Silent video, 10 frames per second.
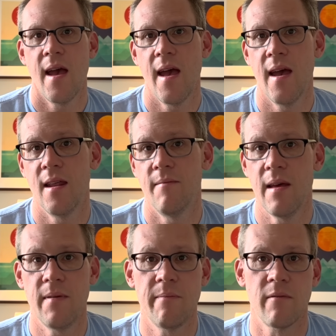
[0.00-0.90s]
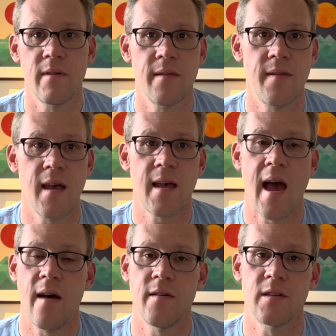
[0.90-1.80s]
and it made people rethink
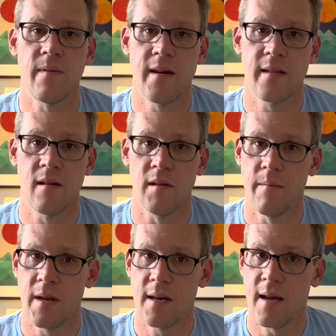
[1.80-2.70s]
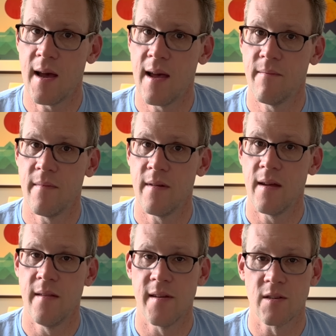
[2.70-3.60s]
how they're spending their limited time
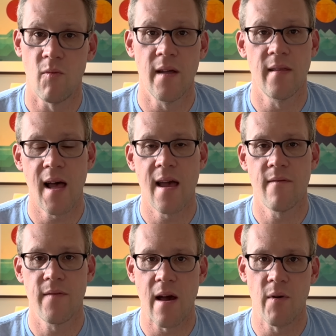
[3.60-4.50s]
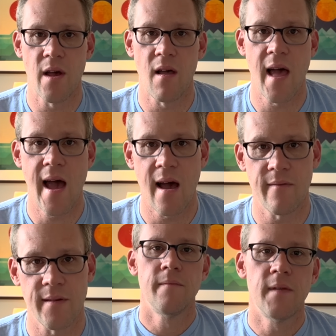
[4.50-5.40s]
in this one life that we all have.